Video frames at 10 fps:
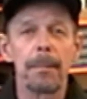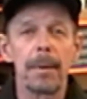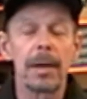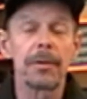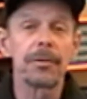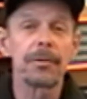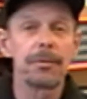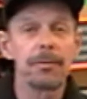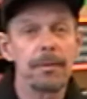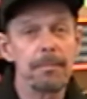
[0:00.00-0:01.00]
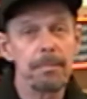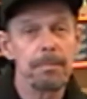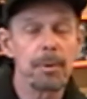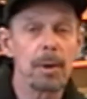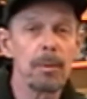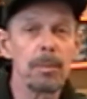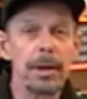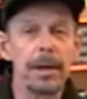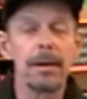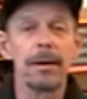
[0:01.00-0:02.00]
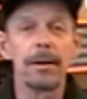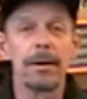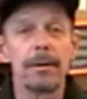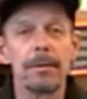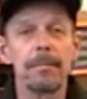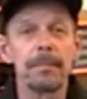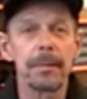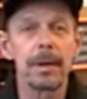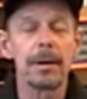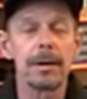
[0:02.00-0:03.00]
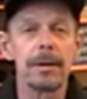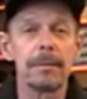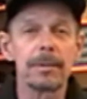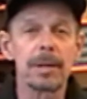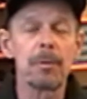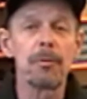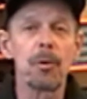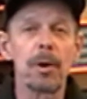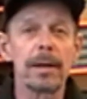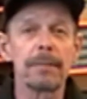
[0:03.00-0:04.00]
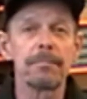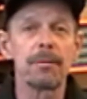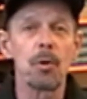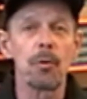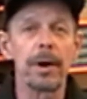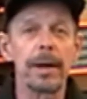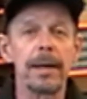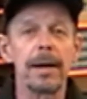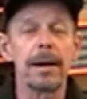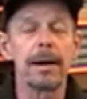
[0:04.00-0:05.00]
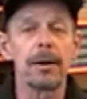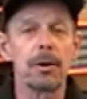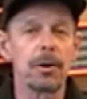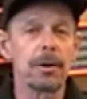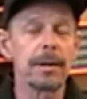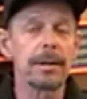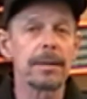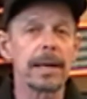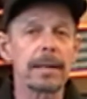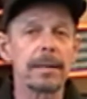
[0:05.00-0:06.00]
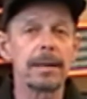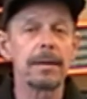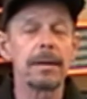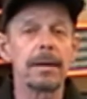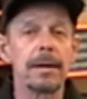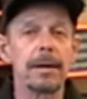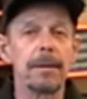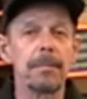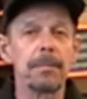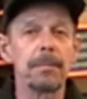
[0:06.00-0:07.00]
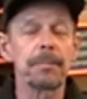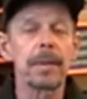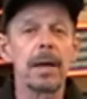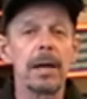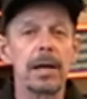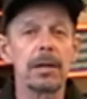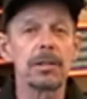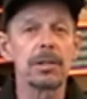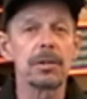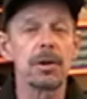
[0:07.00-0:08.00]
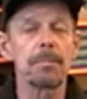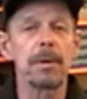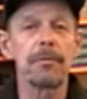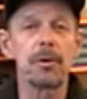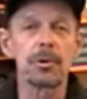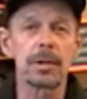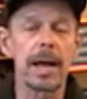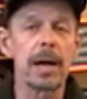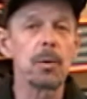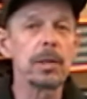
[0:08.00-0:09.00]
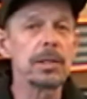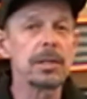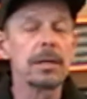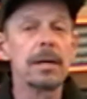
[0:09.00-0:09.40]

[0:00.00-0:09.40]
As probably some of you have already heard and detected, English is not my first language.